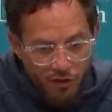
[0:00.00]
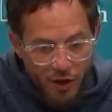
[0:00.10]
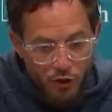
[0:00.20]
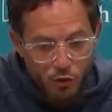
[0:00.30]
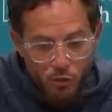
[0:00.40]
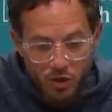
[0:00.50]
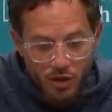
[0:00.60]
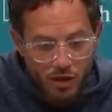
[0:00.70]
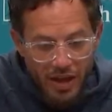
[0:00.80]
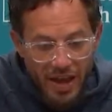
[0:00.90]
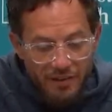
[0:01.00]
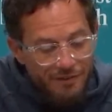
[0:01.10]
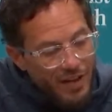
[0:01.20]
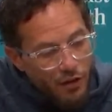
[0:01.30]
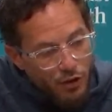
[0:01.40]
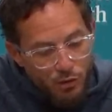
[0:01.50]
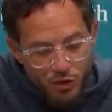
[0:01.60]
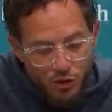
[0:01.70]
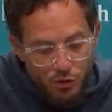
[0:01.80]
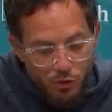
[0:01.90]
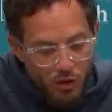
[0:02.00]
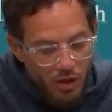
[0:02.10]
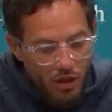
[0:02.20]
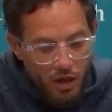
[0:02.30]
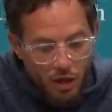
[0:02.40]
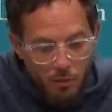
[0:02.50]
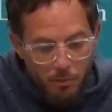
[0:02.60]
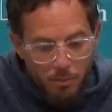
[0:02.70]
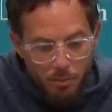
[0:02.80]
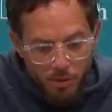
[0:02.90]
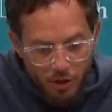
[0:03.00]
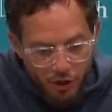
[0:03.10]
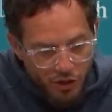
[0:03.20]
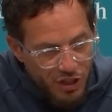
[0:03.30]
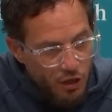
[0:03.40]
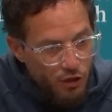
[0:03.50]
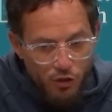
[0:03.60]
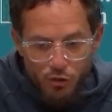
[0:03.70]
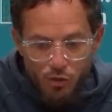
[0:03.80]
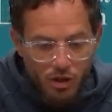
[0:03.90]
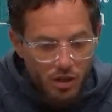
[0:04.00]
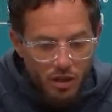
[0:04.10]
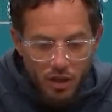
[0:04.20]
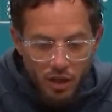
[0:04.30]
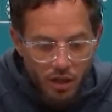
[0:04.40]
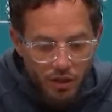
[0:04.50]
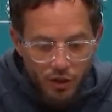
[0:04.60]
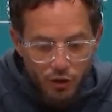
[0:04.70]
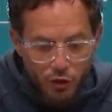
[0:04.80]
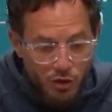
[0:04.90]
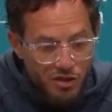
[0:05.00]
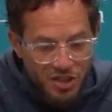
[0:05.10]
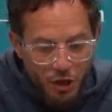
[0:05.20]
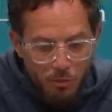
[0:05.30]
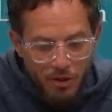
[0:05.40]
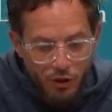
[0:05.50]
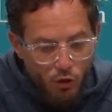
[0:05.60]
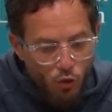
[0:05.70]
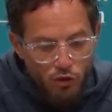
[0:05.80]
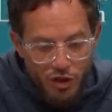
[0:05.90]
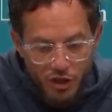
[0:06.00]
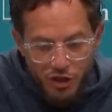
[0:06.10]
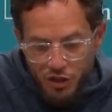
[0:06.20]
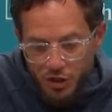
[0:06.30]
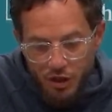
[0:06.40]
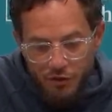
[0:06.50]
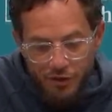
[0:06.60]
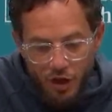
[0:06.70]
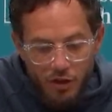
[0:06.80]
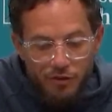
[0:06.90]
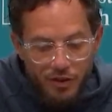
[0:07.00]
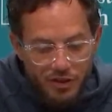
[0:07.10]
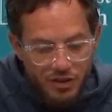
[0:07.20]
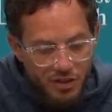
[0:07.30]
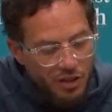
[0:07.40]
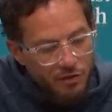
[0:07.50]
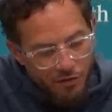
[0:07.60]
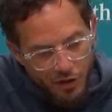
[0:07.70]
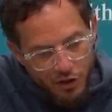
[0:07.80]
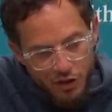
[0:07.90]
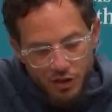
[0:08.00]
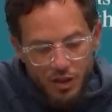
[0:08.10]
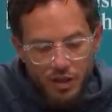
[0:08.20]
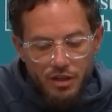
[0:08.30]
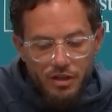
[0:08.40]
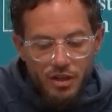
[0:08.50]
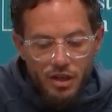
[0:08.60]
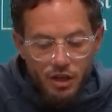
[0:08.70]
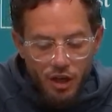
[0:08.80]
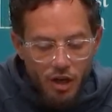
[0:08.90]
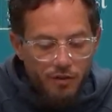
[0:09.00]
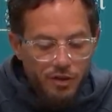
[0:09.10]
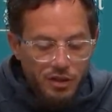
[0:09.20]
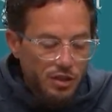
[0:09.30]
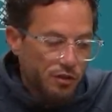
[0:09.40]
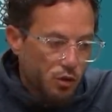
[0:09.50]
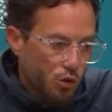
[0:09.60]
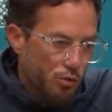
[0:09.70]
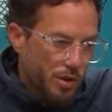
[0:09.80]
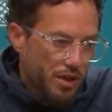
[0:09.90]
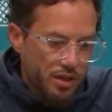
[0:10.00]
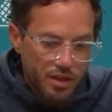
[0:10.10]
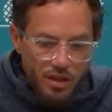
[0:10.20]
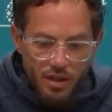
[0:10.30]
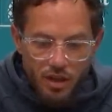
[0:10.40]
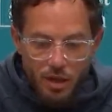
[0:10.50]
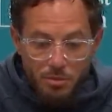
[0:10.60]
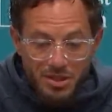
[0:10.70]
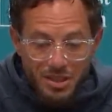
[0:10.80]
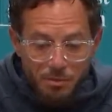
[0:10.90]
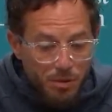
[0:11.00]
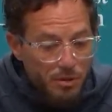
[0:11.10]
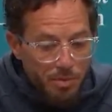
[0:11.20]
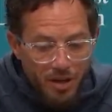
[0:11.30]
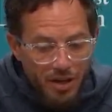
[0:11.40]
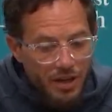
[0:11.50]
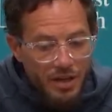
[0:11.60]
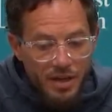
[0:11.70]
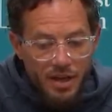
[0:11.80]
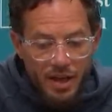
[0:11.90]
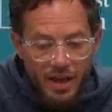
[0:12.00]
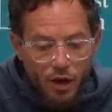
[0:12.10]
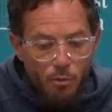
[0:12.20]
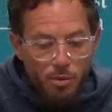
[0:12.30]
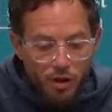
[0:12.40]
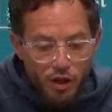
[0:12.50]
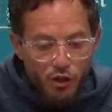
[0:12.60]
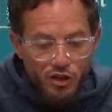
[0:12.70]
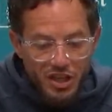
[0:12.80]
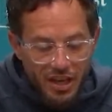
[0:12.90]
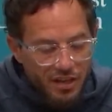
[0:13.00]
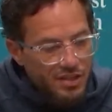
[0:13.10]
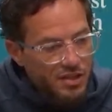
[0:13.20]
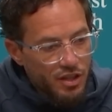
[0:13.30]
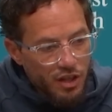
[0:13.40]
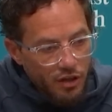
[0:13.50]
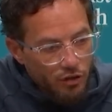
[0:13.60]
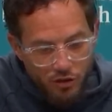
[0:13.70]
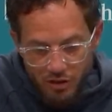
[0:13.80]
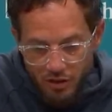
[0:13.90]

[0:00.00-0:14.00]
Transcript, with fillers: how you add value to um, players, how you, uh, you, you can tell by the coordination of an offense, the conviction and confidence of a quarterback, um, simply by how players exit the huddle.